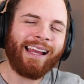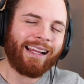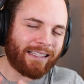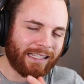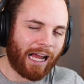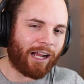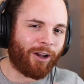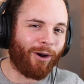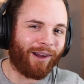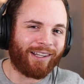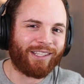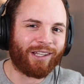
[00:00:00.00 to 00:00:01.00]
It's not
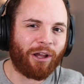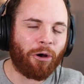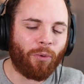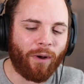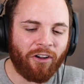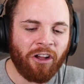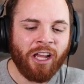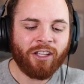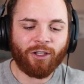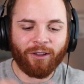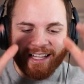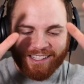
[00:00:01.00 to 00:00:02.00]
going to go well.
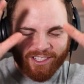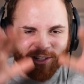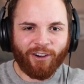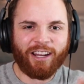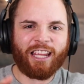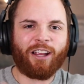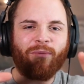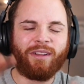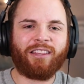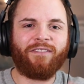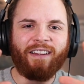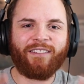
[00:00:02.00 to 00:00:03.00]
So let's start here
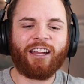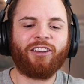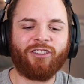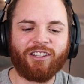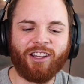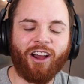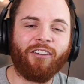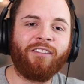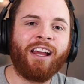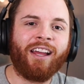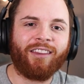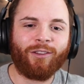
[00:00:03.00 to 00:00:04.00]
with the foundations of
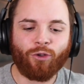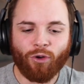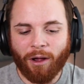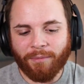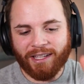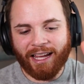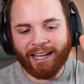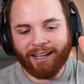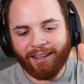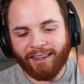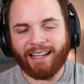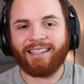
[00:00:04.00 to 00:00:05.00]
the drums
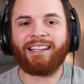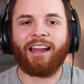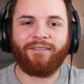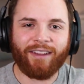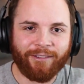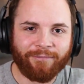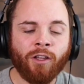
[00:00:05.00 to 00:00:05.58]
and let's dive in.